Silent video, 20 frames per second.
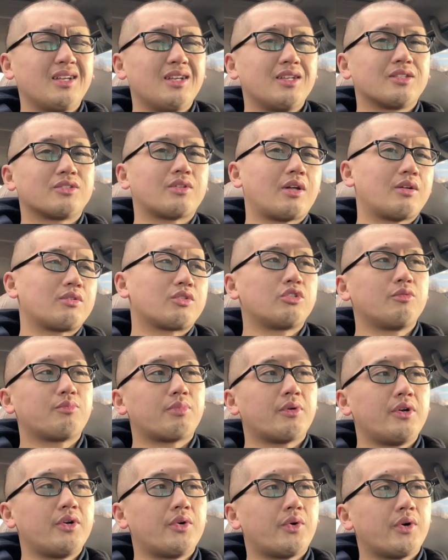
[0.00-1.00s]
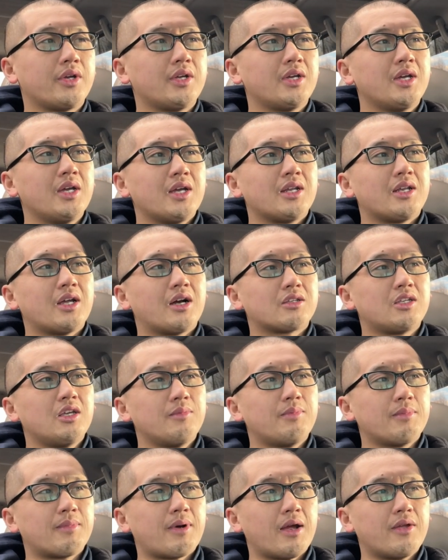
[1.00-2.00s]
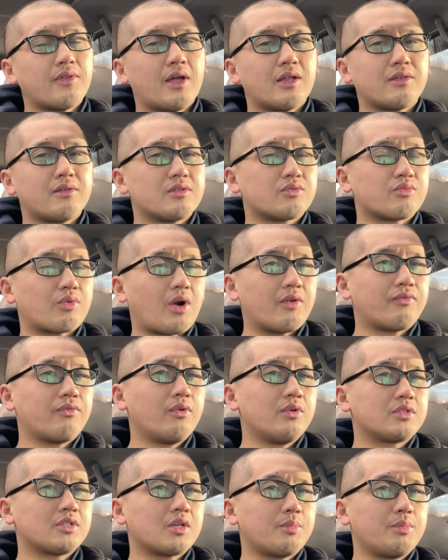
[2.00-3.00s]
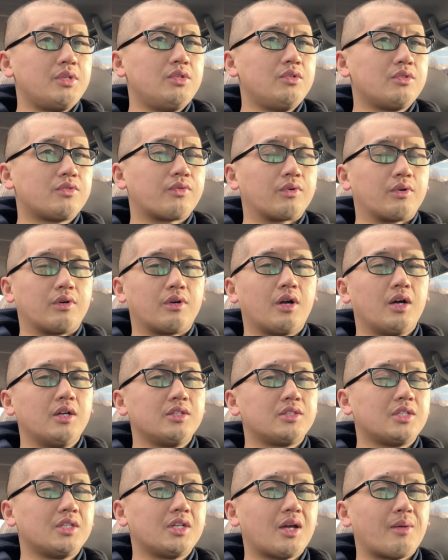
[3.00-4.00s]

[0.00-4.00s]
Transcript: So that's super annoying. Now keep in mind that this rifle is going to be used for hunting.